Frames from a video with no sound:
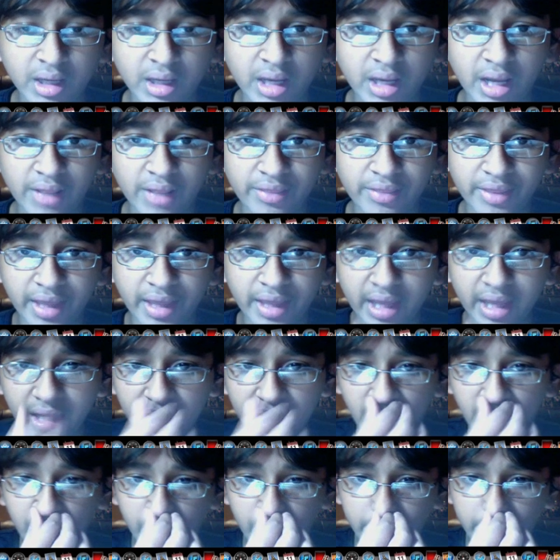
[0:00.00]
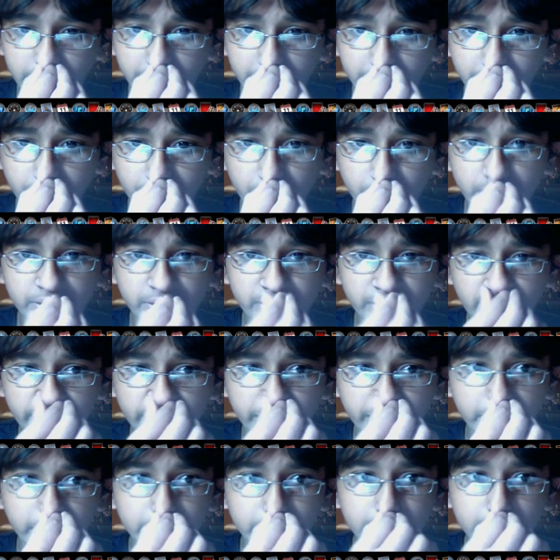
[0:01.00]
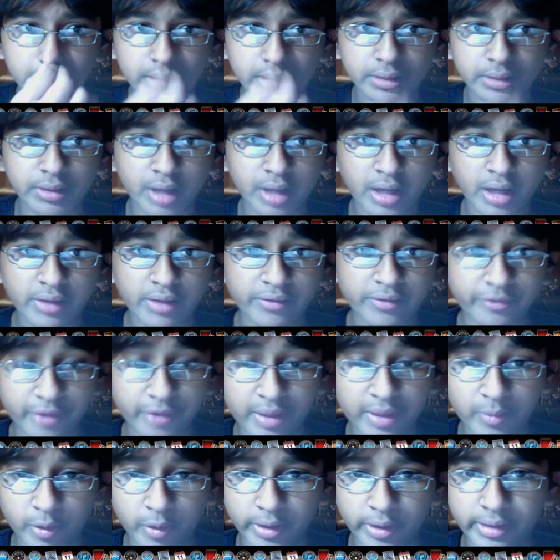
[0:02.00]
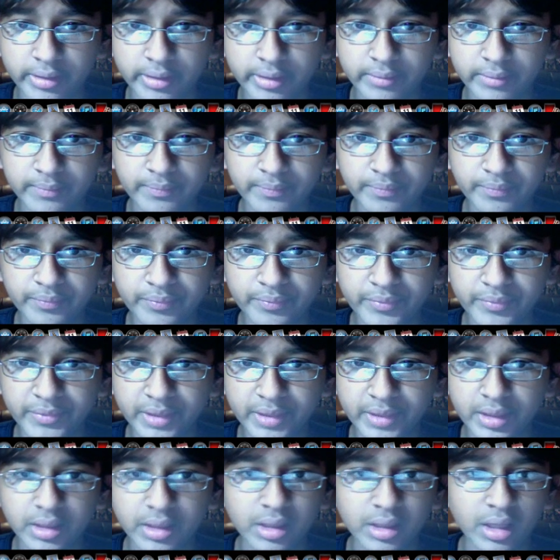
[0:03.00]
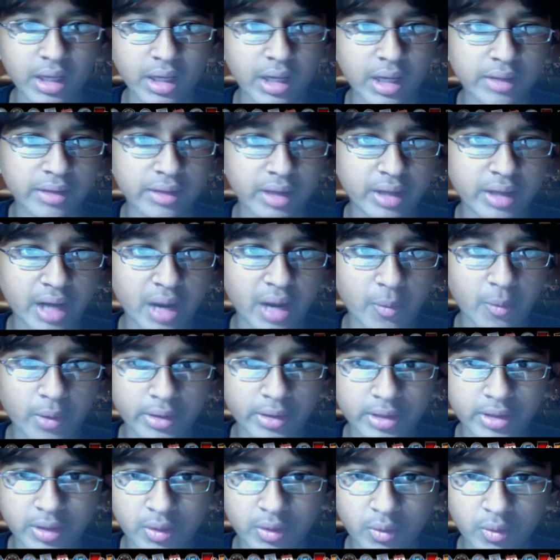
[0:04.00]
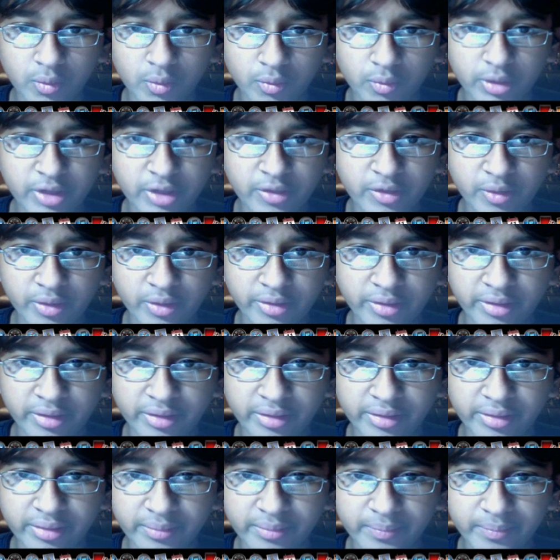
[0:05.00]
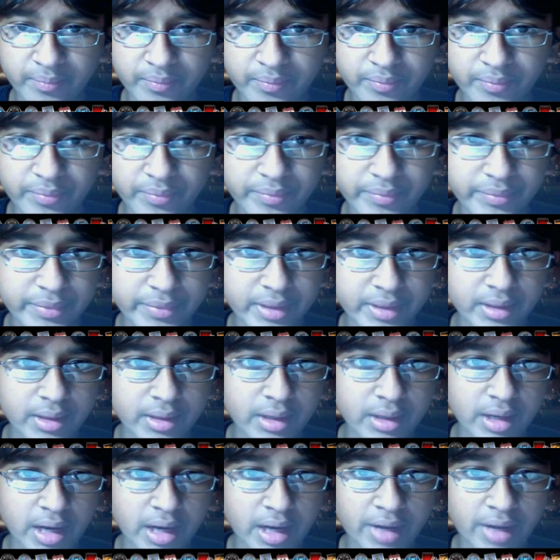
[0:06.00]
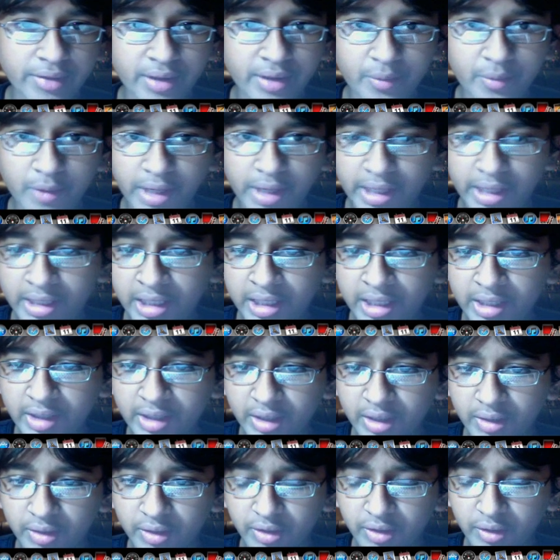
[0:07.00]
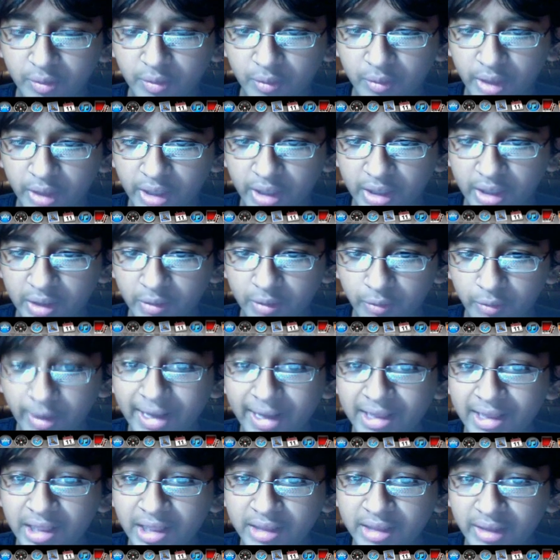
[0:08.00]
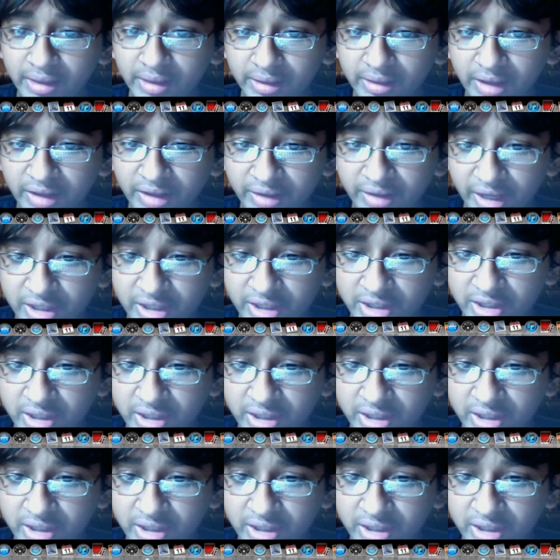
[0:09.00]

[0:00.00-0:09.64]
and then I went to screensaver.framework, and then I went to resources. And then when I right-clicked on this, I